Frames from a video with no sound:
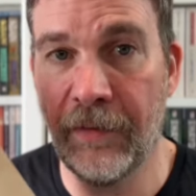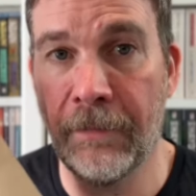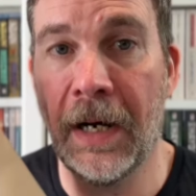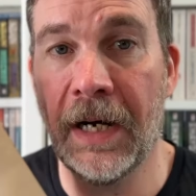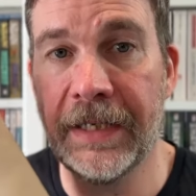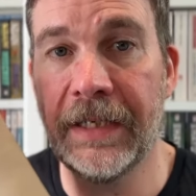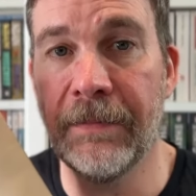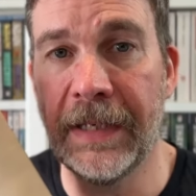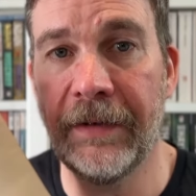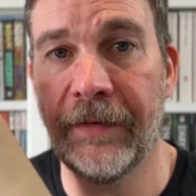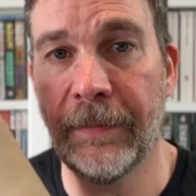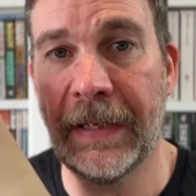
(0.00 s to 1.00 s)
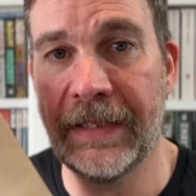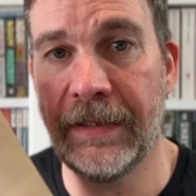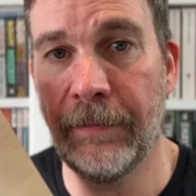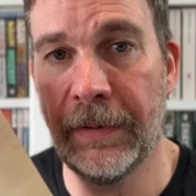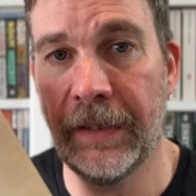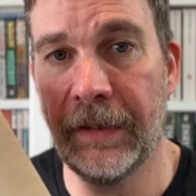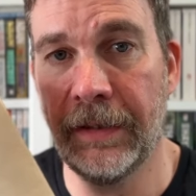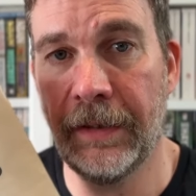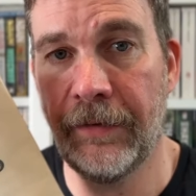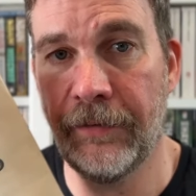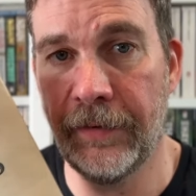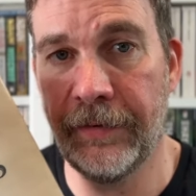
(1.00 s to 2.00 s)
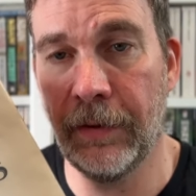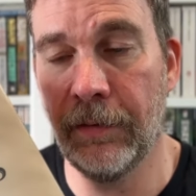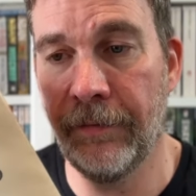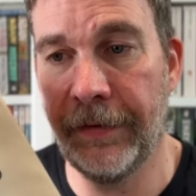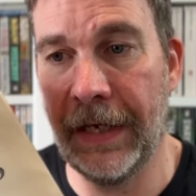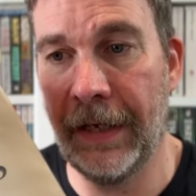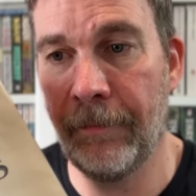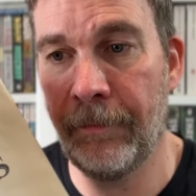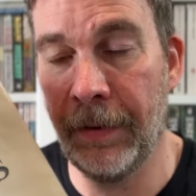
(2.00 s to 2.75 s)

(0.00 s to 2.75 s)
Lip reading: reminded me of the Painted Bird as a result of that.